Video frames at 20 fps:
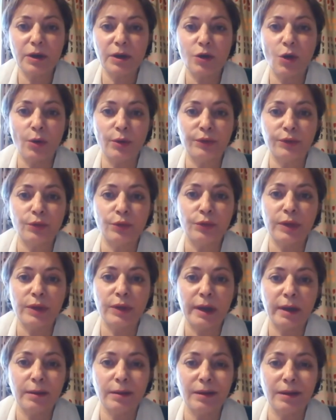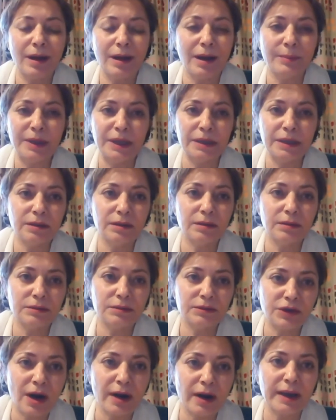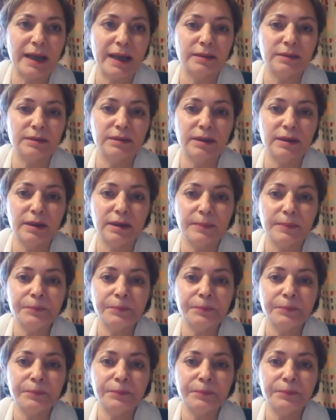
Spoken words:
go through the, try and